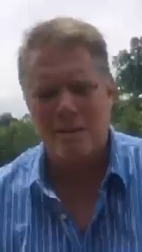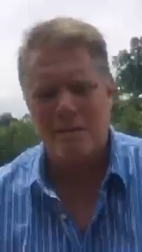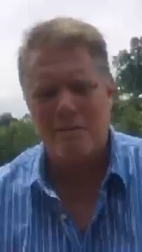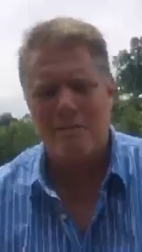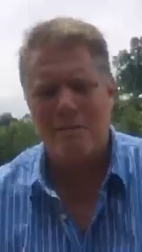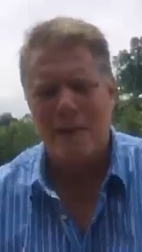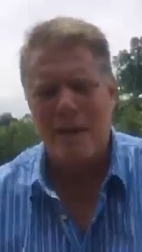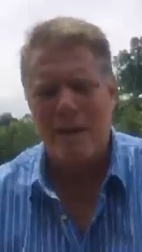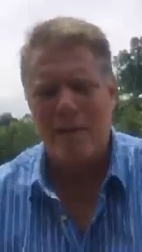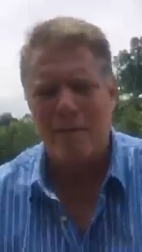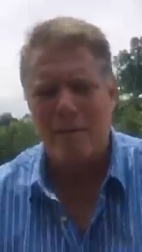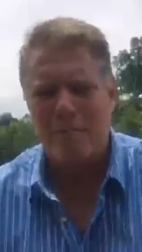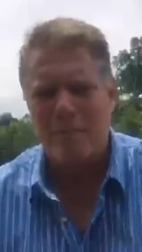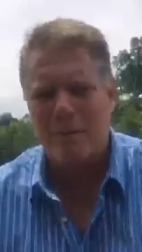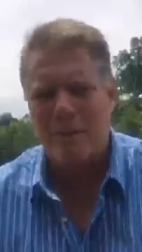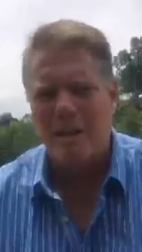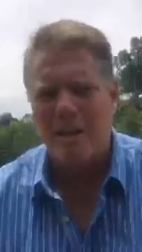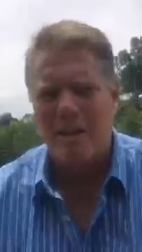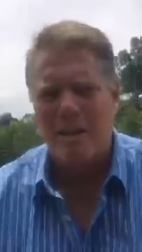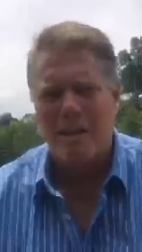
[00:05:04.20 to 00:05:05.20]
and the follow-ups,
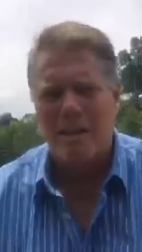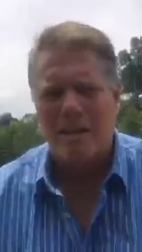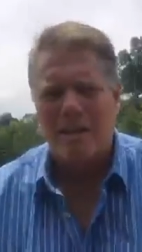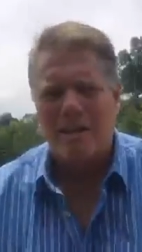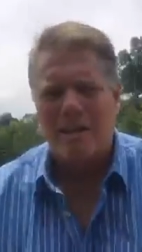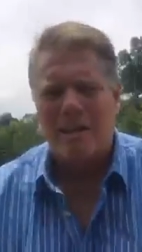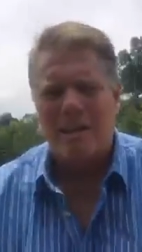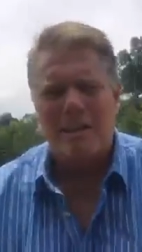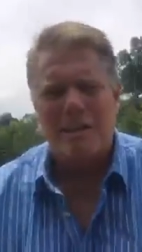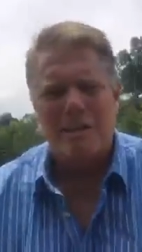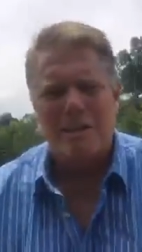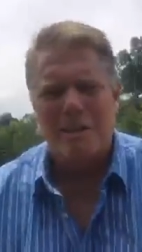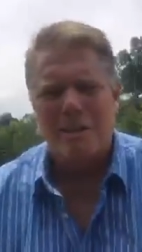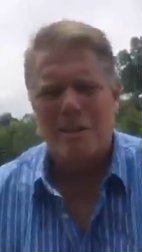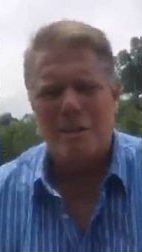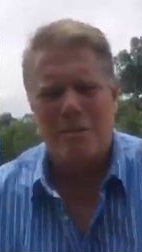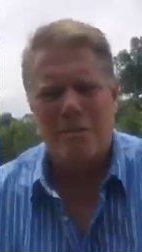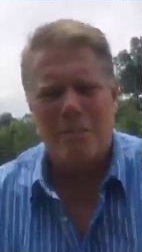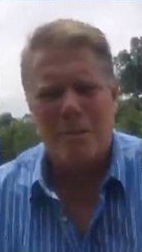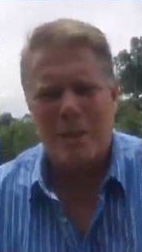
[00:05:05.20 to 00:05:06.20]
is
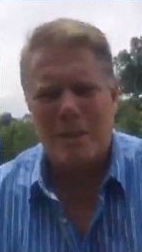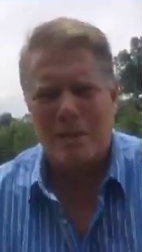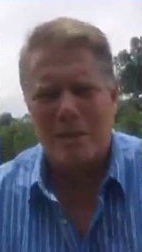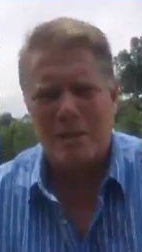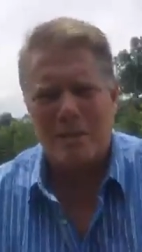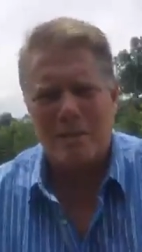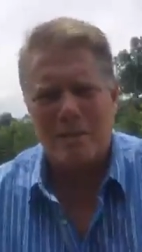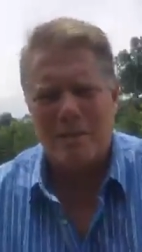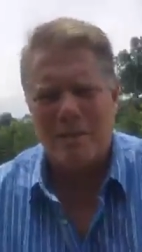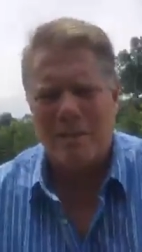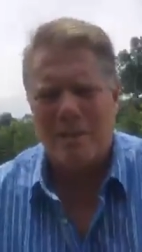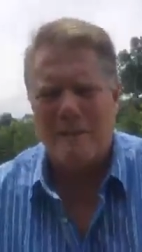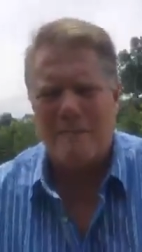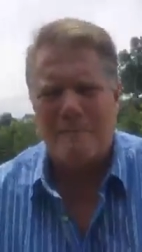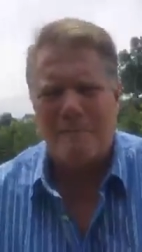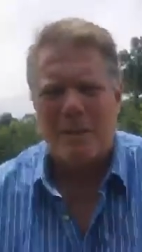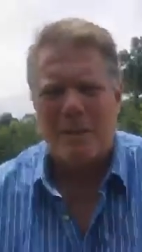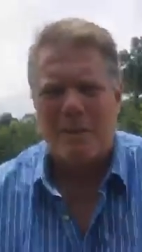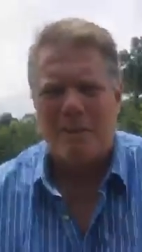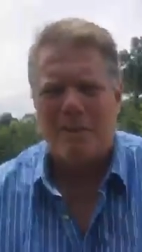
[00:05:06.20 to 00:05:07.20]
just tremendous.
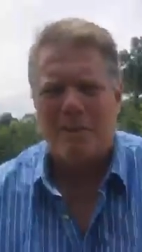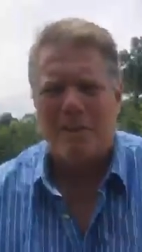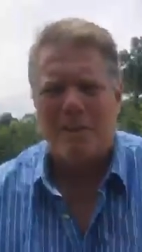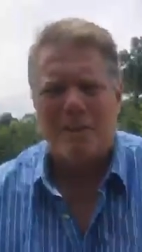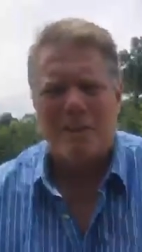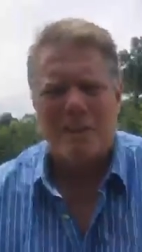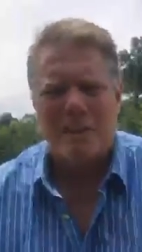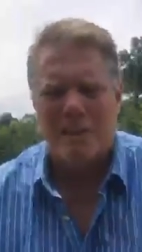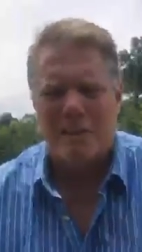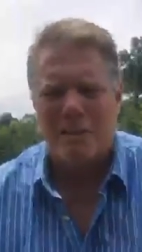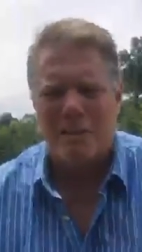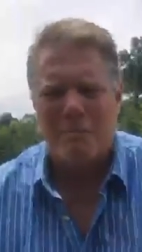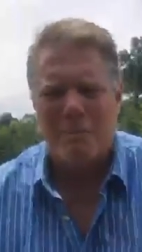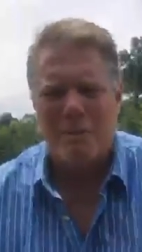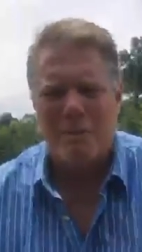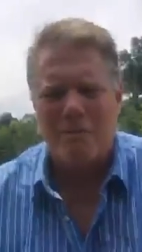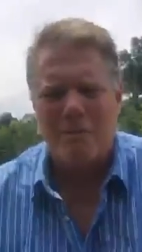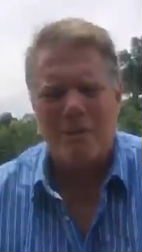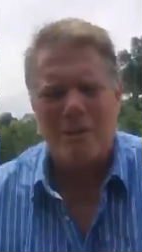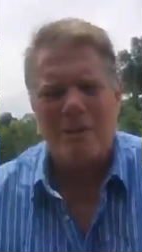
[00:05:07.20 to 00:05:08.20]
You know, it just tells
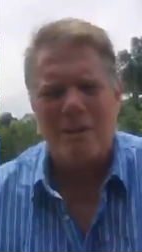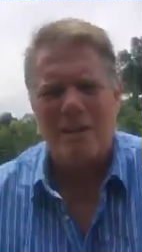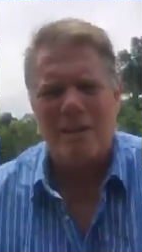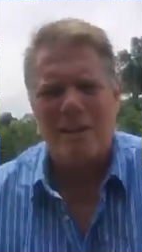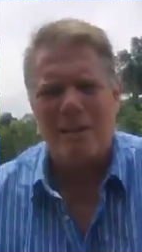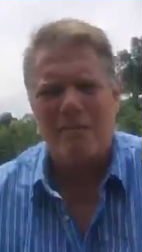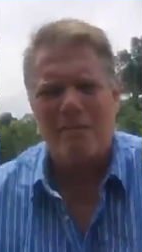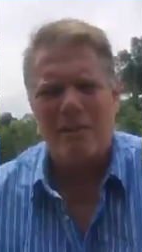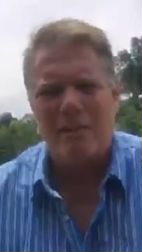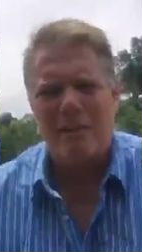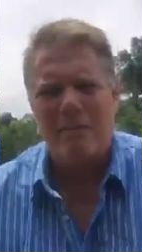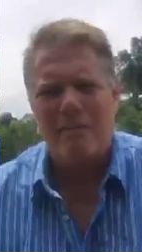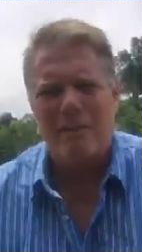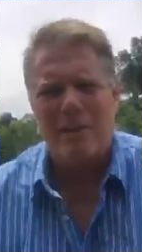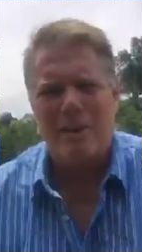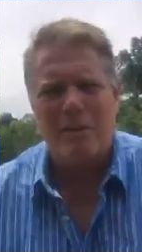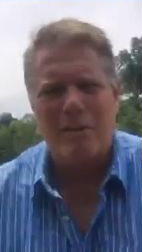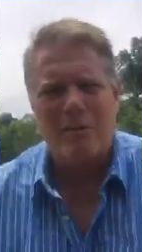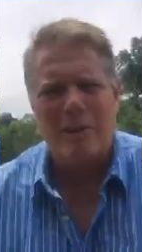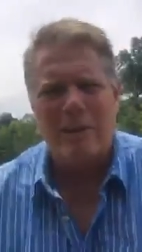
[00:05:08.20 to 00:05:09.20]
me once again, we live in
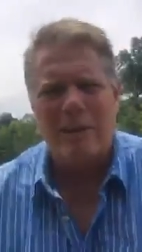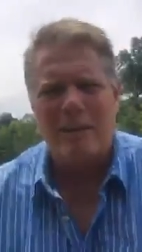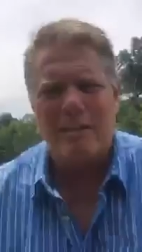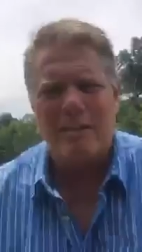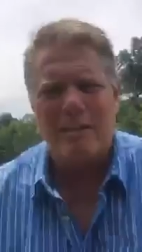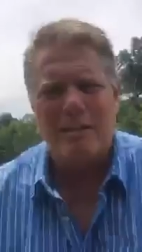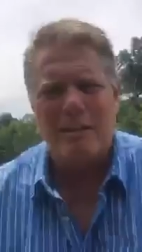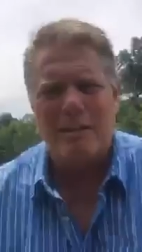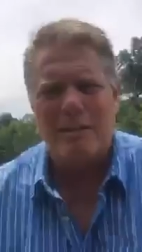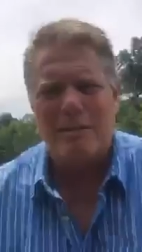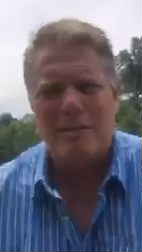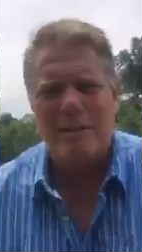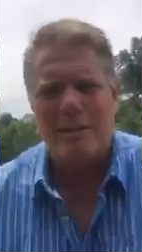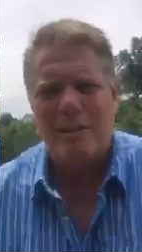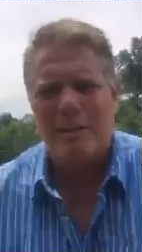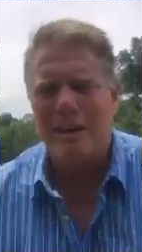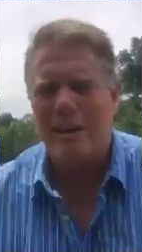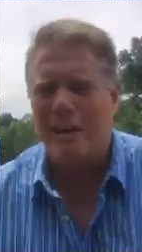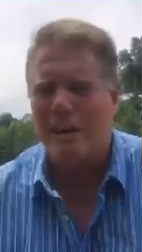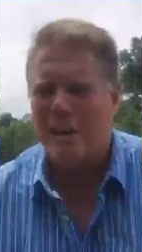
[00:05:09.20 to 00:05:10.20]
the greatest country
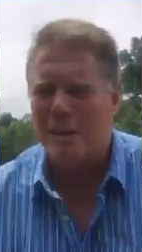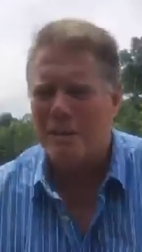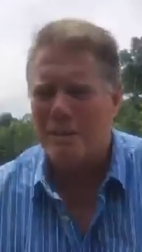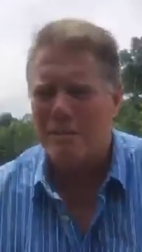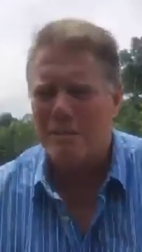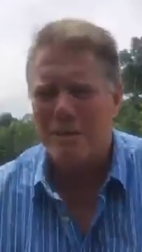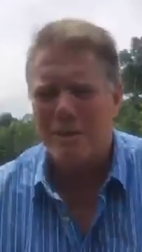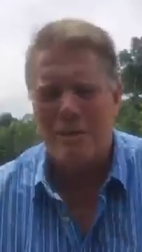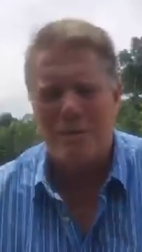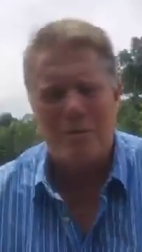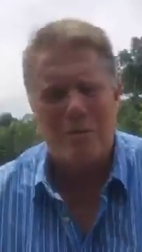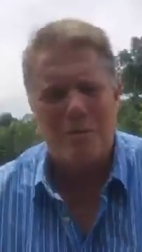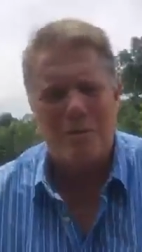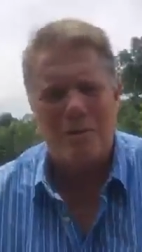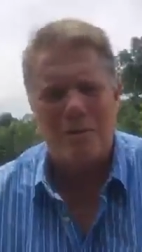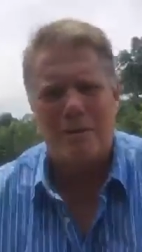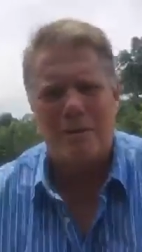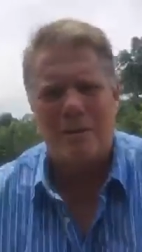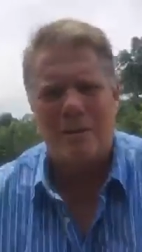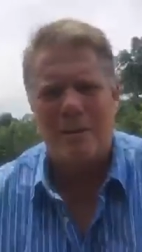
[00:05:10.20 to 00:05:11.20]
in the history of the
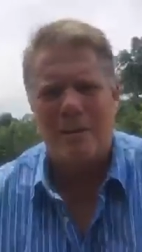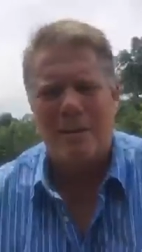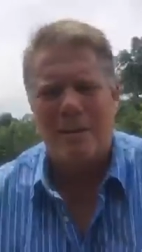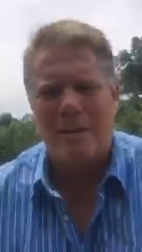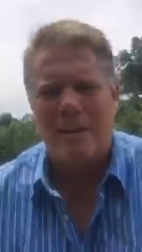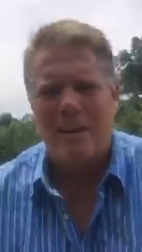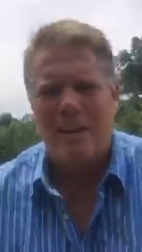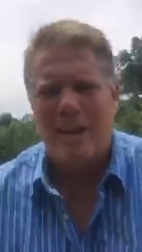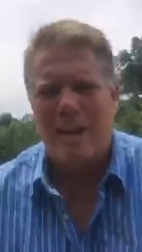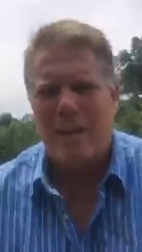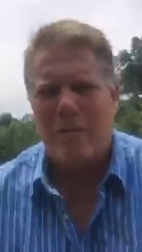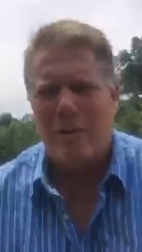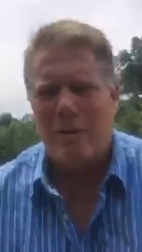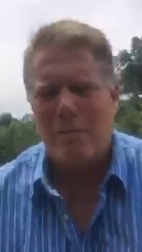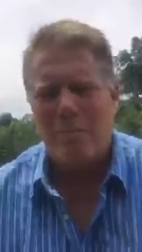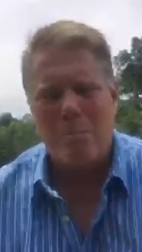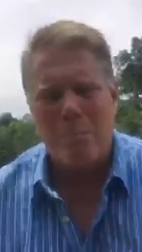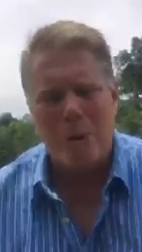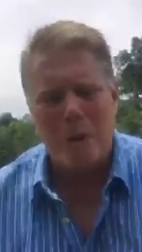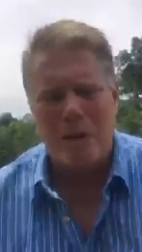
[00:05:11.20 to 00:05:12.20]
world, and we
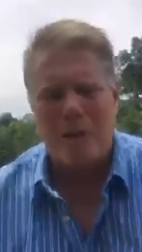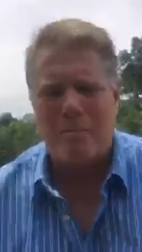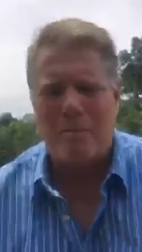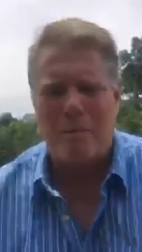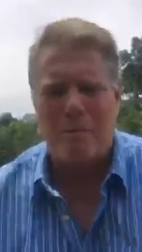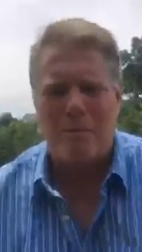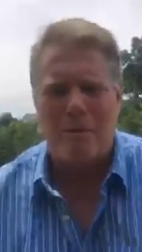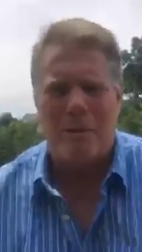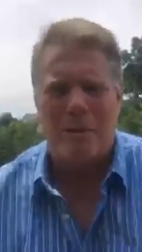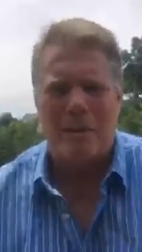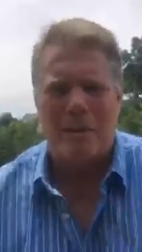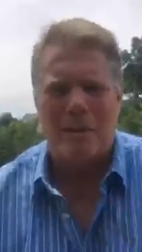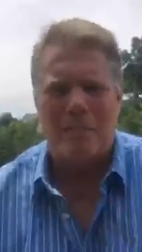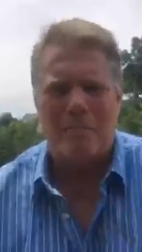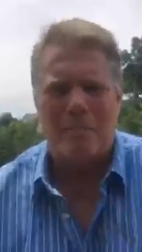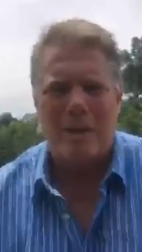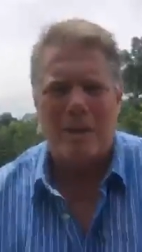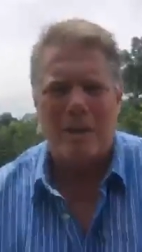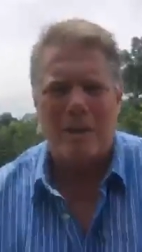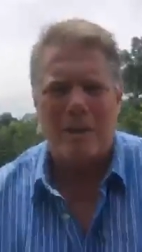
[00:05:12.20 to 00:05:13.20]
better be willing to
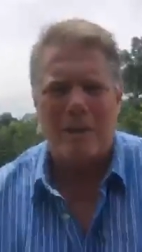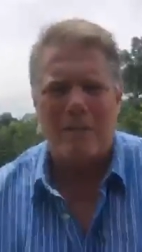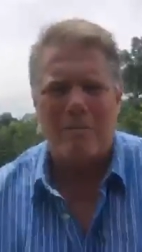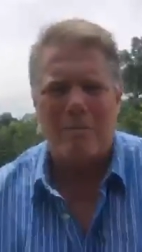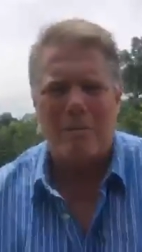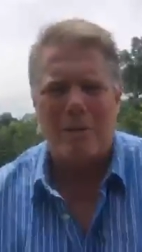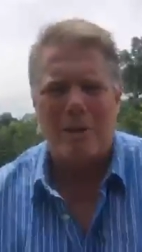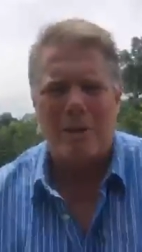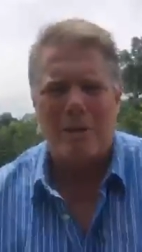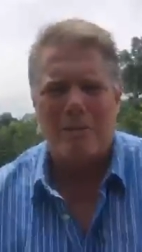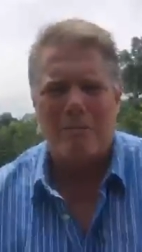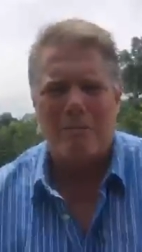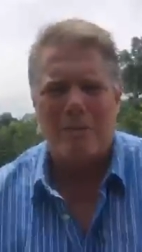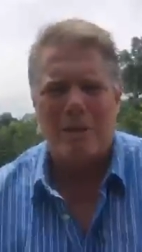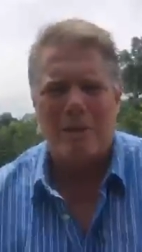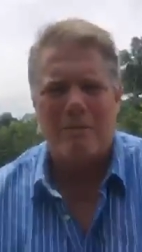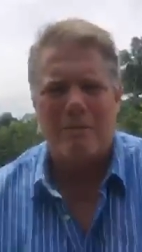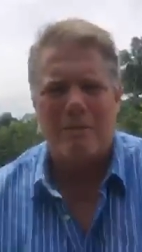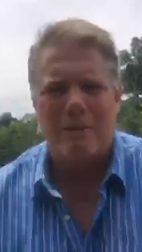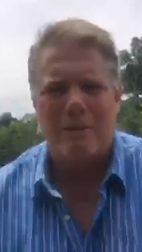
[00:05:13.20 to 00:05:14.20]
pay that price,
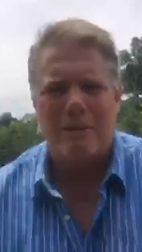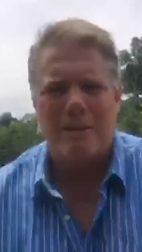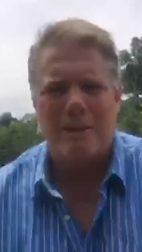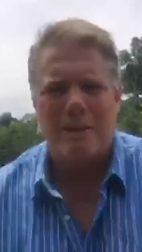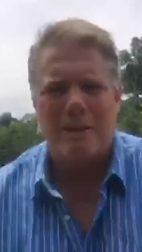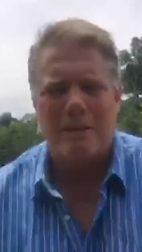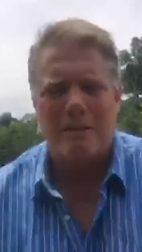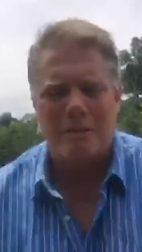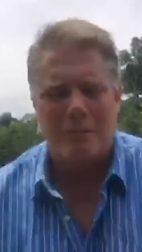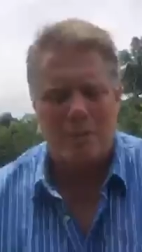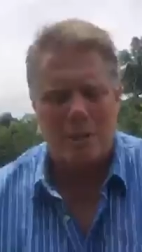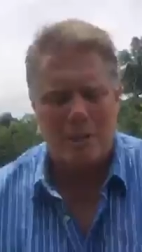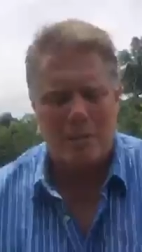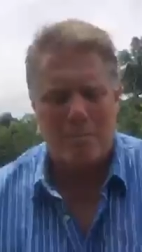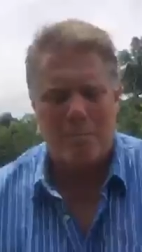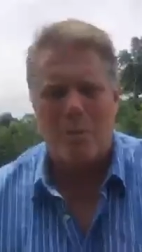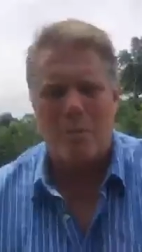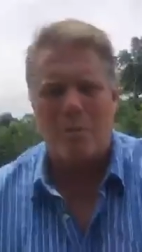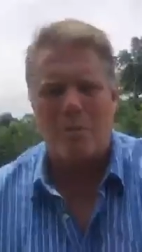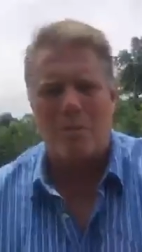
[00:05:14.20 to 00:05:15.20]
whatever it takes for our
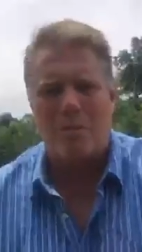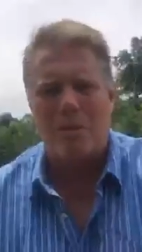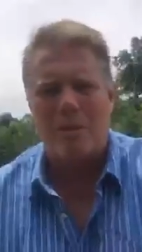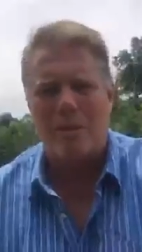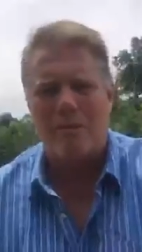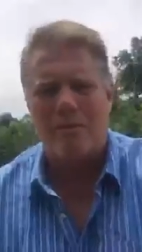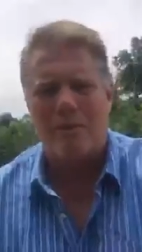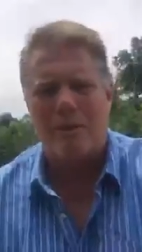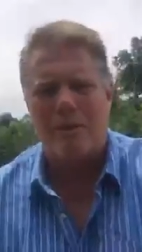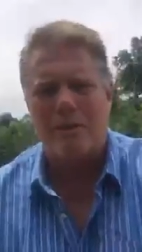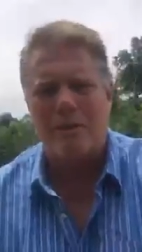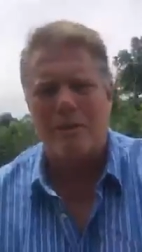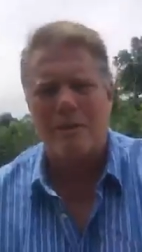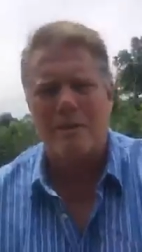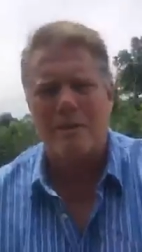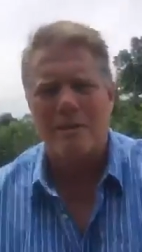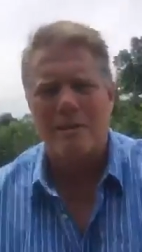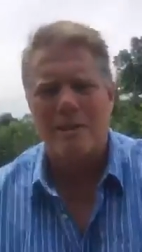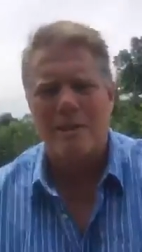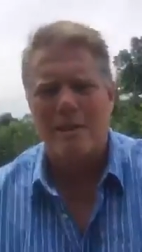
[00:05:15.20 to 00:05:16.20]
moral
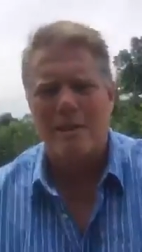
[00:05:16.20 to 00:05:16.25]
convictions,